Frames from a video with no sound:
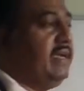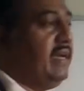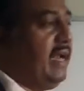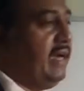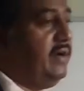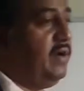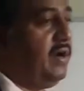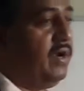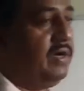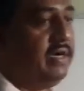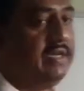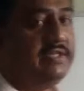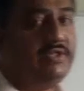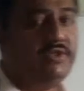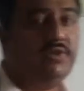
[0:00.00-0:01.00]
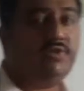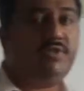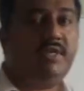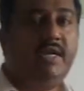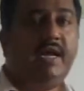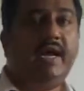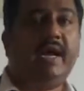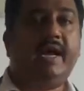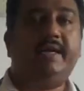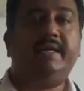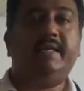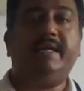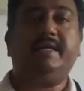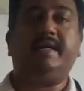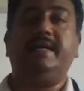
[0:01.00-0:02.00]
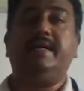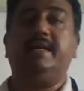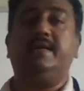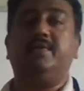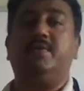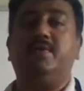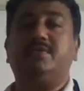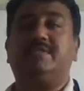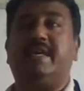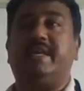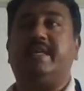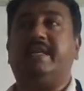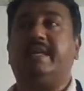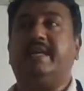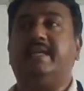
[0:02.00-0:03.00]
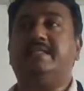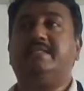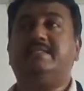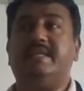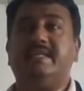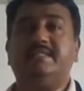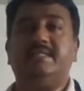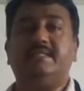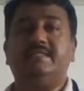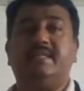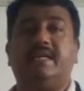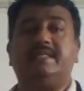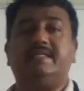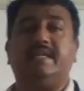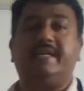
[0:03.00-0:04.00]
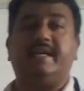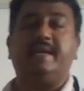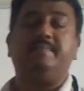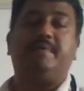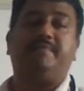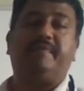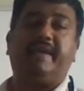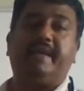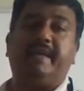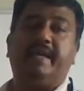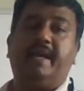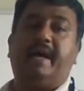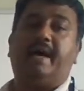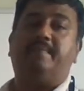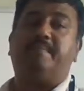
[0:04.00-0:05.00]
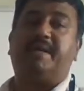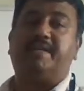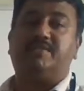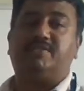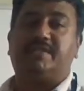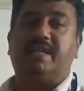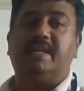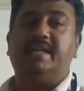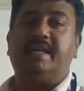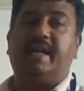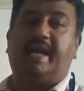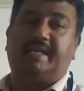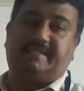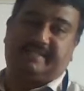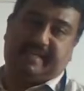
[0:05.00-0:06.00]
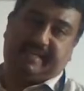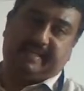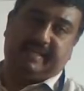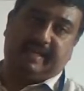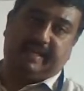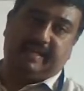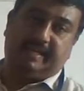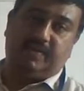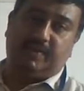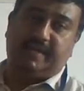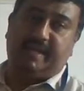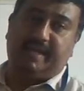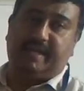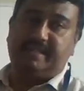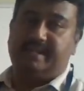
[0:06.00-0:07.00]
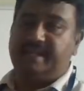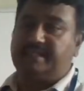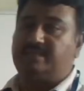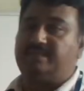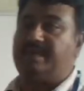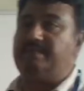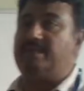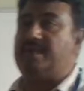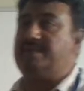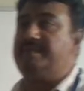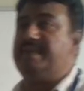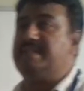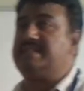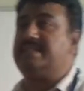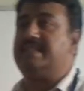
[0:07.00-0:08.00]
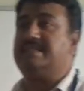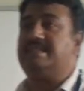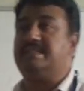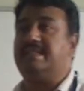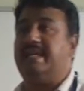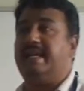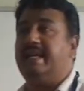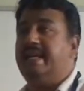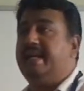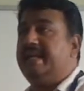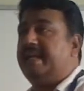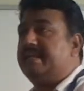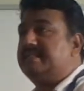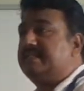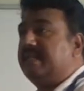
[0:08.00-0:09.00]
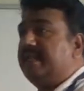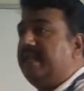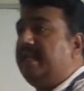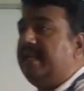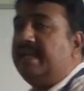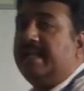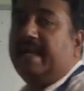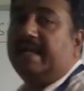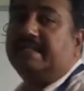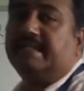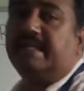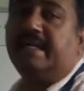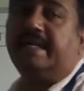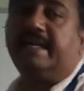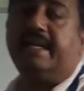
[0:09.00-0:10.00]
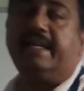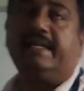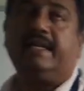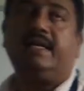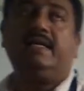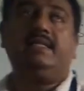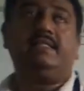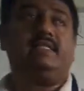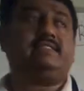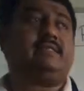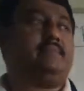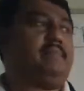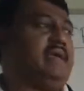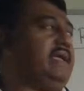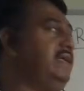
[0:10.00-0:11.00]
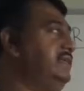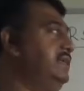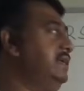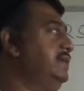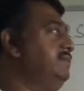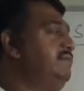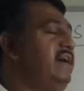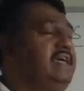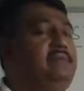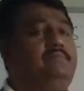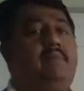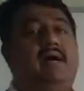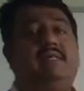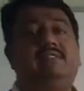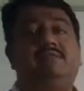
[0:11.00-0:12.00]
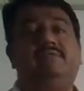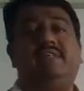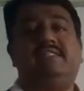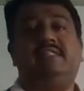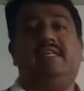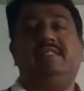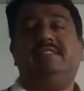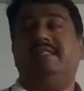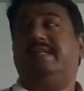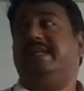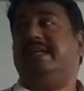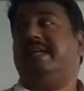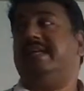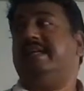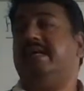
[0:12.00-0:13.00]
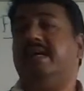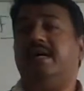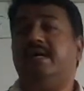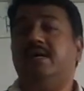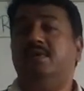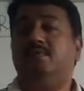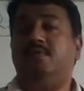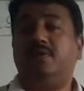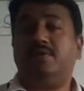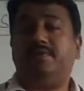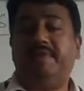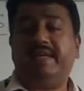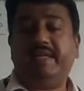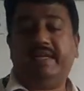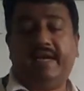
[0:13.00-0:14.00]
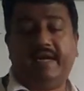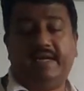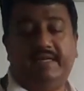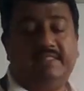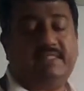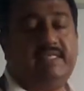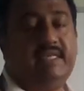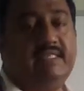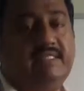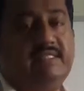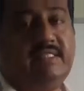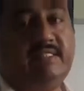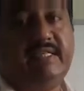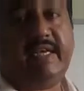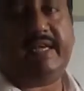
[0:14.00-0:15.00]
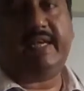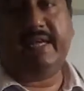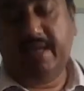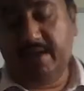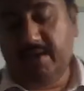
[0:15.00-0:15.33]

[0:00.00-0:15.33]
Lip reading: glandular tissues, and it undergoes cyclical changes at the time of a menstrual cycle. Okay, and the next one what we discuss is a external genitalia. That's the main 5 parts of external genitalia. What we discussed is a,